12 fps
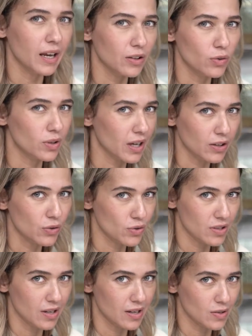and you can
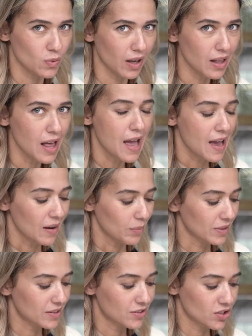use that as well.
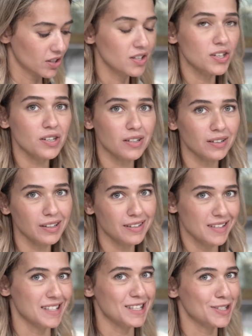But traditionally,
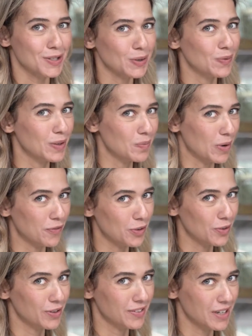this is served with
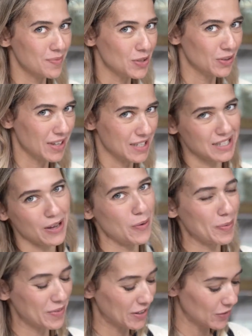buffalo cream, so that's how
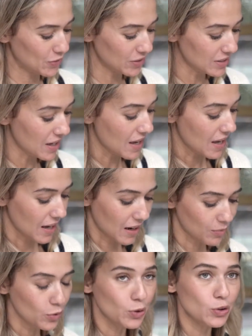I'm gonna do it. And
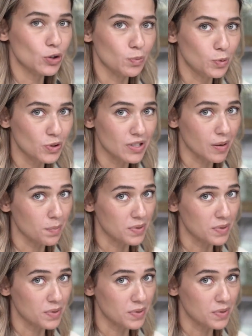I'm going to put some